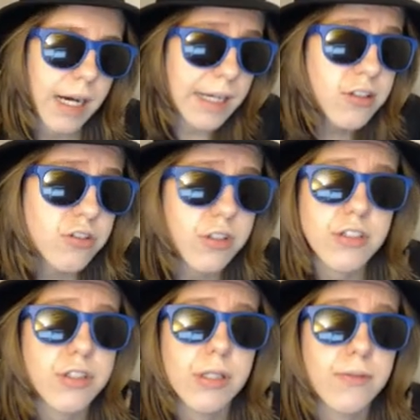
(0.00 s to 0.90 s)
I usually
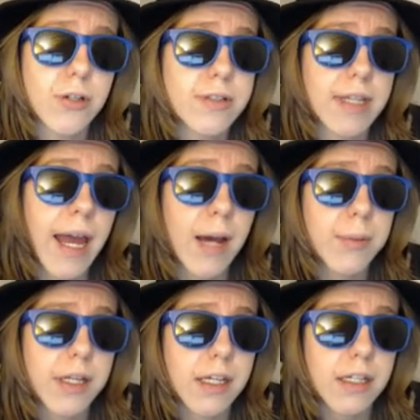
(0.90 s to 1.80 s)
just don't even notice it
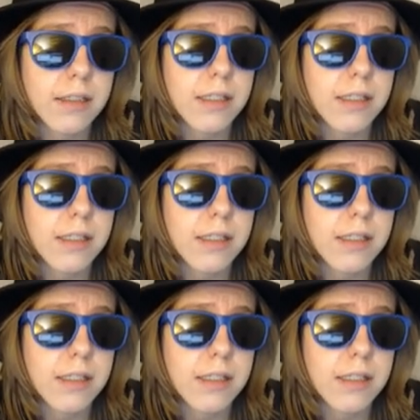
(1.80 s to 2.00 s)
happening.